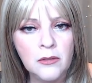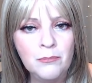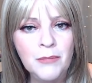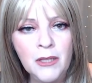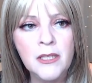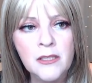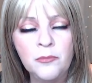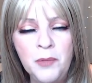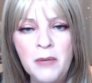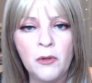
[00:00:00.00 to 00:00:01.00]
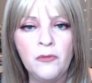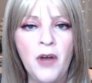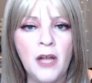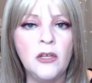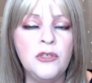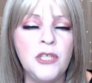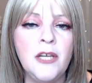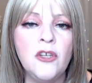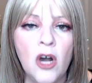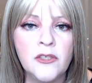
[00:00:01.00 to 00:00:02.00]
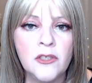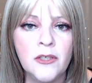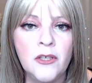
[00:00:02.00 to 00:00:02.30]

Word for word: Millions of people follow Shane Dawson.